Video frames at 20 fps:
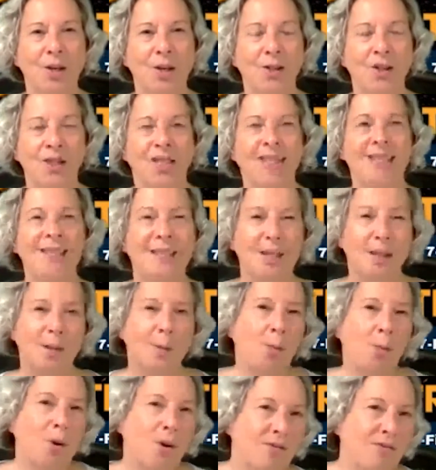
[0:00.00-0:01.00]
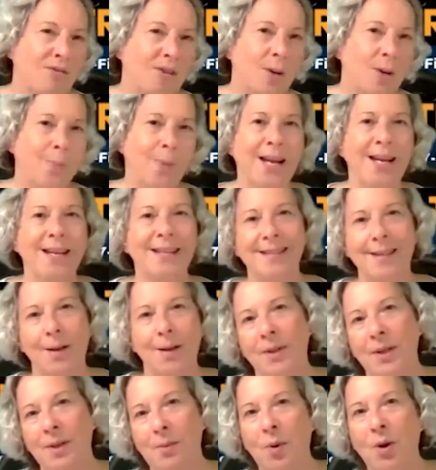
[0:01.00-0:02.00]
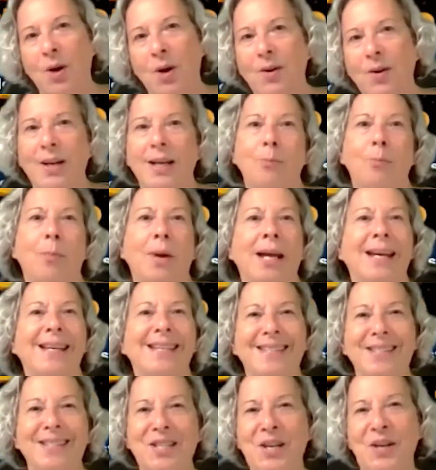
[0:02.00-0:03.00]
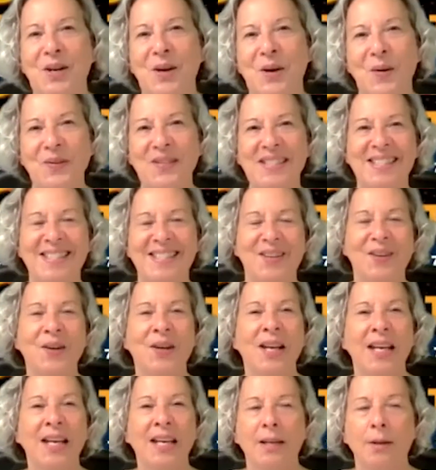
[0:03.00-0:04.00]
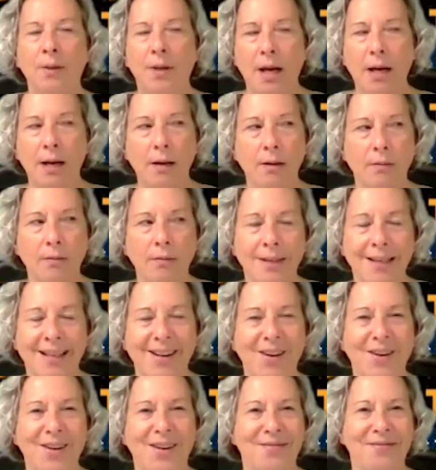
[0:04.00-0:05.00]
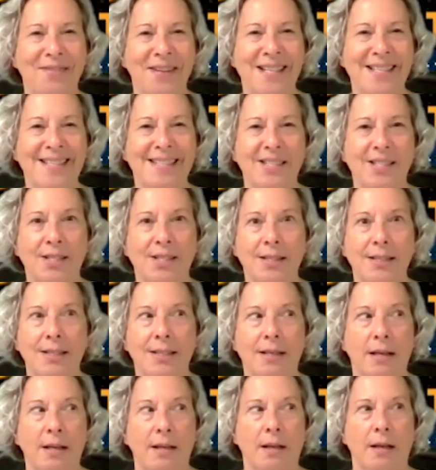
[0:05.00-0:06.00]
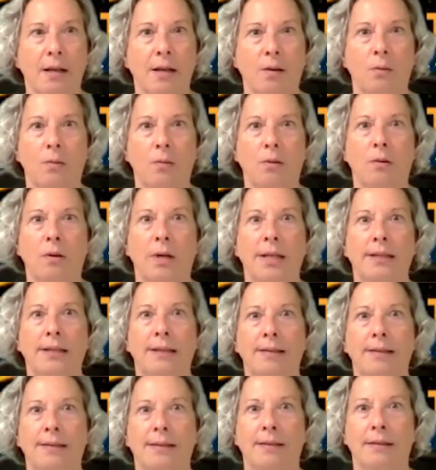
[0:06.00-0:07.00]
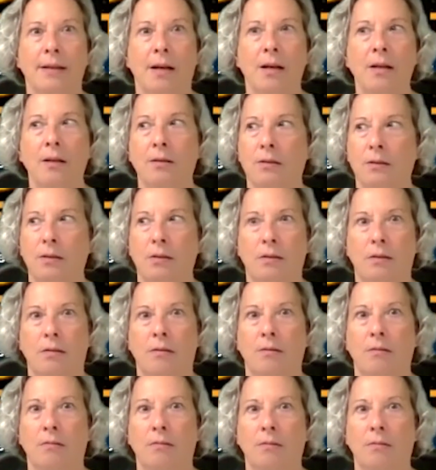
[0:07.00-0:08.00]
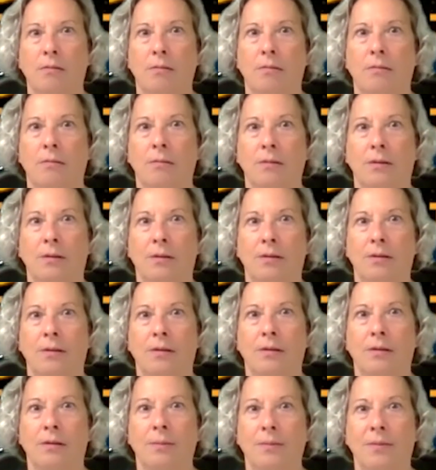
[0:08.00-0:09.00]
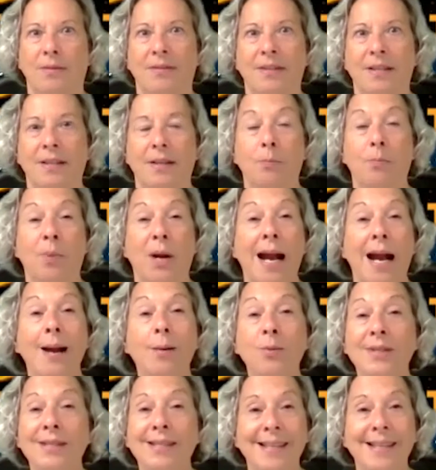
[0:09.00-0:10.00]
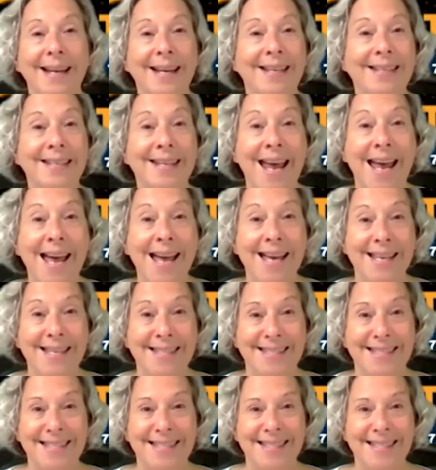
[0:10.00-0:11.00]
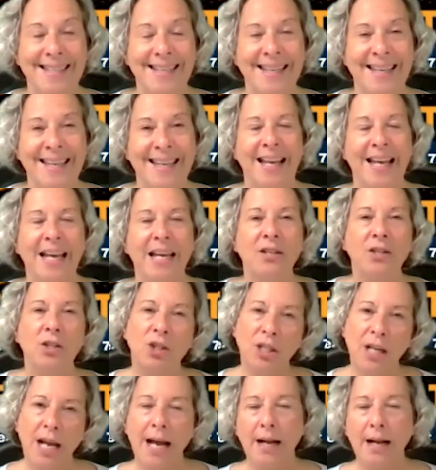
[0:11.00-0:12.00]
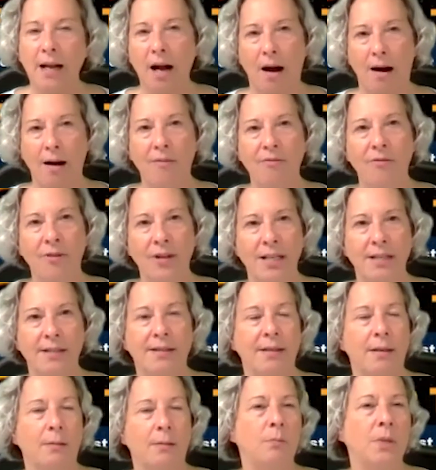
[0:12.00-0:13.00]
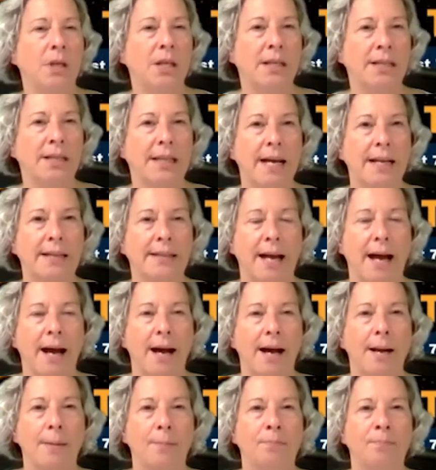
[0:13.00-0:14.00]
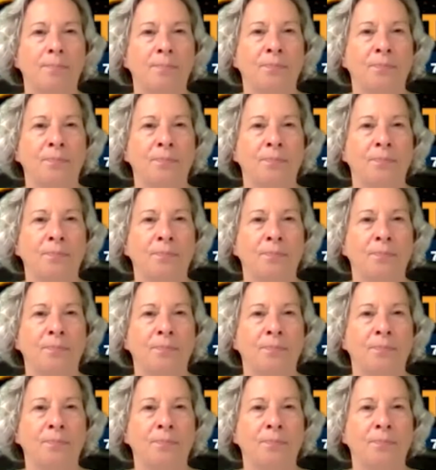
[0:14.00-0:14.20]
she's a little more fear-based. I'm a little more greed-based, and so kind of looking on her face and she's kind of like, whoa, $8,000, no. But I was saying yes. And she had confidence in me at that time.